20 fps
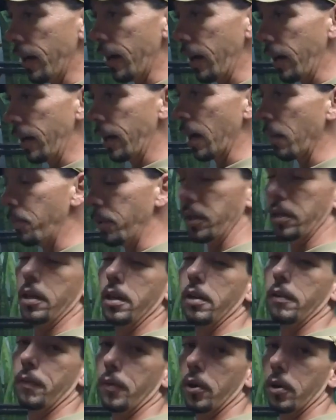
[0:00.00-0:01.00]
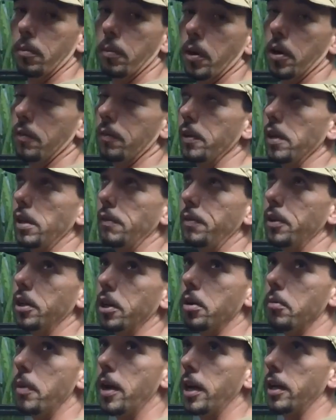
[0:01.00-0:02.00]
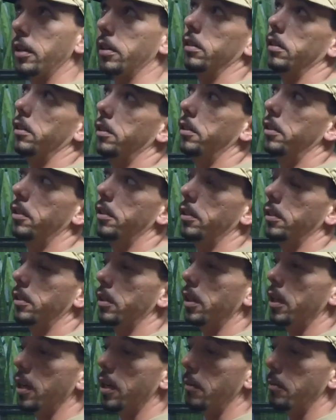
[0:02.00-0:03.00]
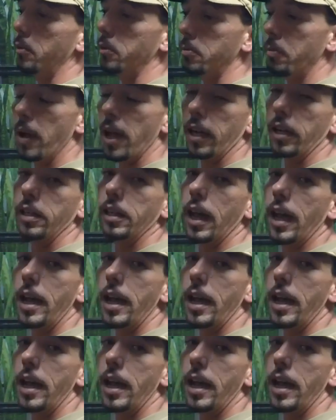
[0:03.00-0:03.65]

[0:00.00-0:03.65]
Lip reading: and I picked it up for her birthday. If y'all go back and look, it was back in